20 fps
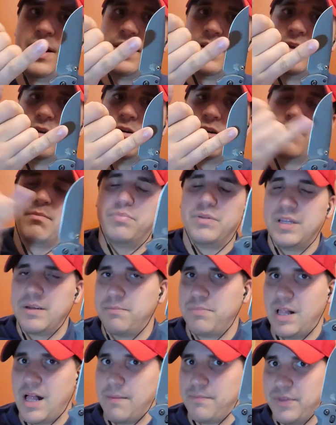here and a big
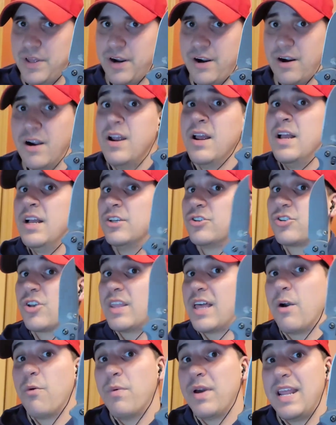blob there, so
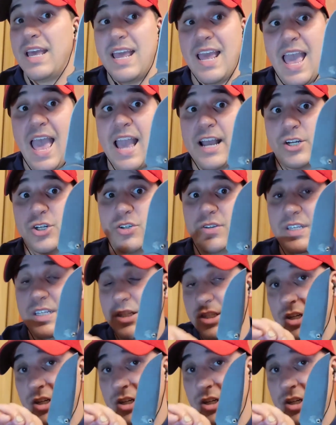that when it actually